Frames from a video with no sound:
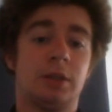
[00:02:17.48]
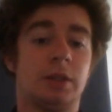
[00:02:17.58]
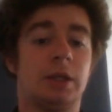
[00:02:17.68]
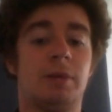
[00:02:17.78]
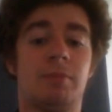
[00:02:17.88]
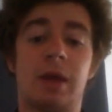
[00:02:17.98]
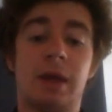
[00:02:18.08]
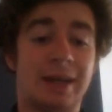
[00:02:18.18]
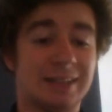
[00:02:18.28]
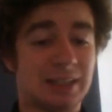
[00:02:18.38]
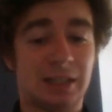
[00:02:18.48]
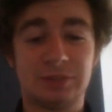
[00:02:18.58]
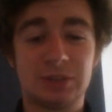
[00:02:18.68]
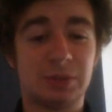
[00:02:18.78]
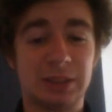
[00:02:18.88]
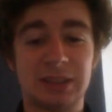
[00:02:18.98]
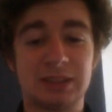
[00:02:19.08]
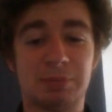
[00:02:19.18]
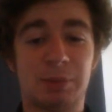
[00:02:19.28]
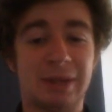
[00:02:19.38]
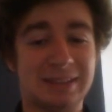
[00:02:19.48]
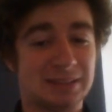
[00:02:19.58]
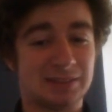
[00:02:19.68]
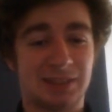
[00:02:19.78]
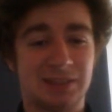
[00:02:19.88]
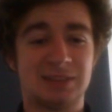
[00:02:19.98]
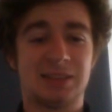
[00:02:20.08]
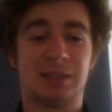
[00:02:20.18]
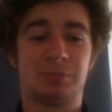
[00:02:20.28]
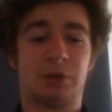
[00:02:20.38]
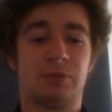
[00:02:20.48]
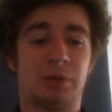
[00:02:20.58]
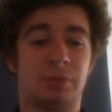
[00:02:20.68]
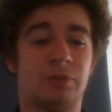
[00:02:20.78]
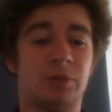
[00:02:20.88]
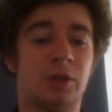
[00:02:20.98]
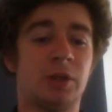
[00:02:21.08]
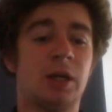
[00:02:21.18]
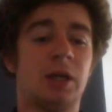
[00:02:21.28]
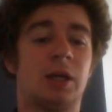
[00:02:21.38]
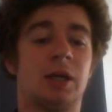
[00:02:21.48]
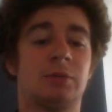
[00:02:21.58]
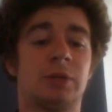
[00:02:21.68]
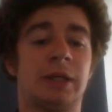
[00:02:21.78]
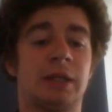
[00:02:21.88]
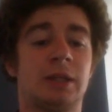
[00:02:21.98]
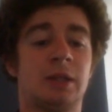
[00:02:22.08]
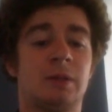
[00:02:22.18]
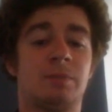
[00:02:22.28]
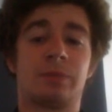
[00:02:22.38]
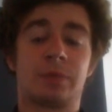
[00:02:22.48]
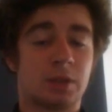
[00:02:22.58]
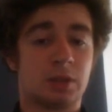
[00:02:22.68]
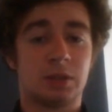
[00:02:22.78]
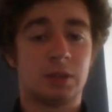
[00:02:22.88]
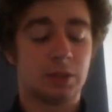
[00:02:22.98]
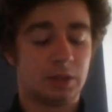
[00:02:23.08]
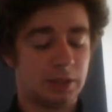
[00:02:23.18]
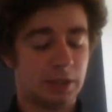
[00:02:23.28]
Yep. Next, I've switched this up a bit since I did the profile before. I'm running 4